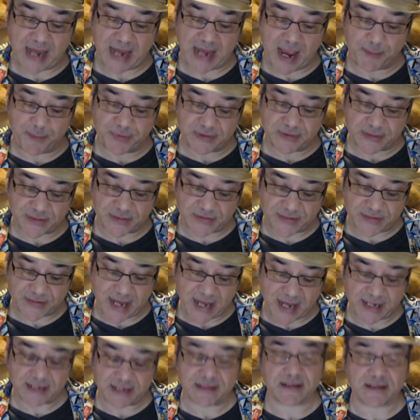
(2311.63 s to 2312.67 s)
If it
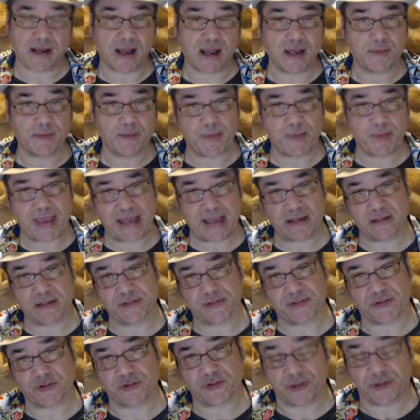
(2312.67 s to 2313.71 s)
happens a second time, a
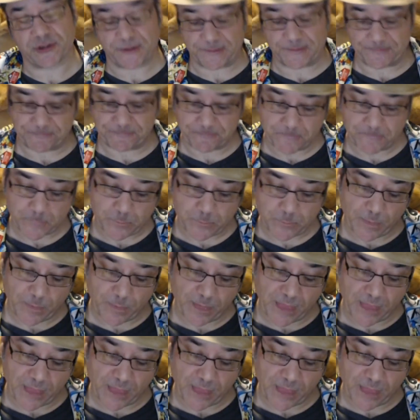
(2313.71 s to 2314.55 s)
battle is assured.